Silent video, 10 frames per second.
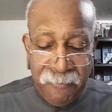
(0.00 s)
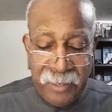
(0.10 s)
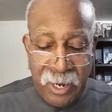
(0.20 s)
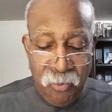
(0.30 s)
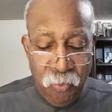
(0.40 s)

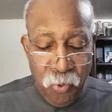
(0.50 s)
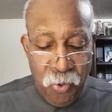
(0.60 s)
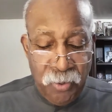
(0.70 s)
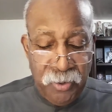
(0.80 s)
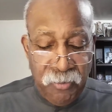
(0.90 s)
If thou
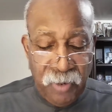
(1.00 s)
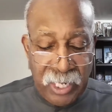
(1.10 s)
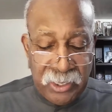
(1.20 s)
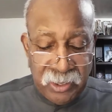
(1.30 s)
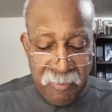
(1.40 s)
warn the
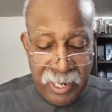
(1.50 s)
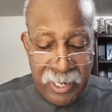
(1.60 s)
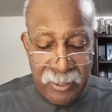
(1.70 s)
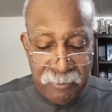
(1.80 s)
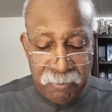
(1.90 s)
righteous
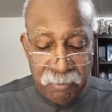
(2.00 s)
man,